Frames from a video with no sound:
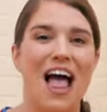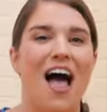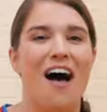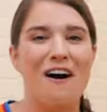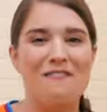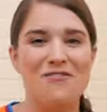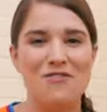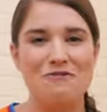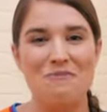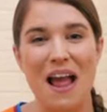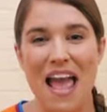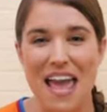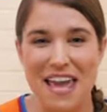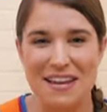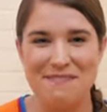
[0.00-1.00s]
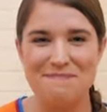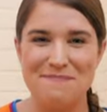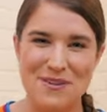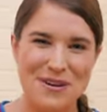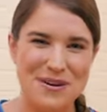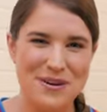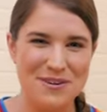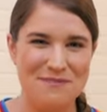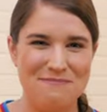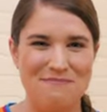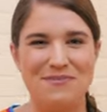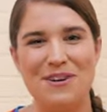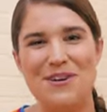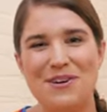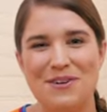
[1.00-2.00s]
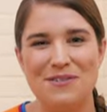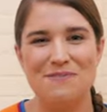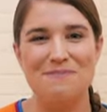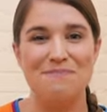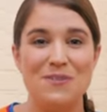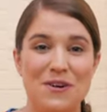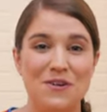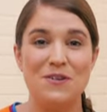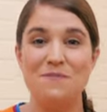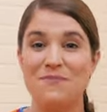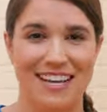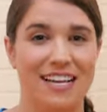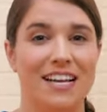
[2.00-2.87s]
of the rain. Boom, boom, boom.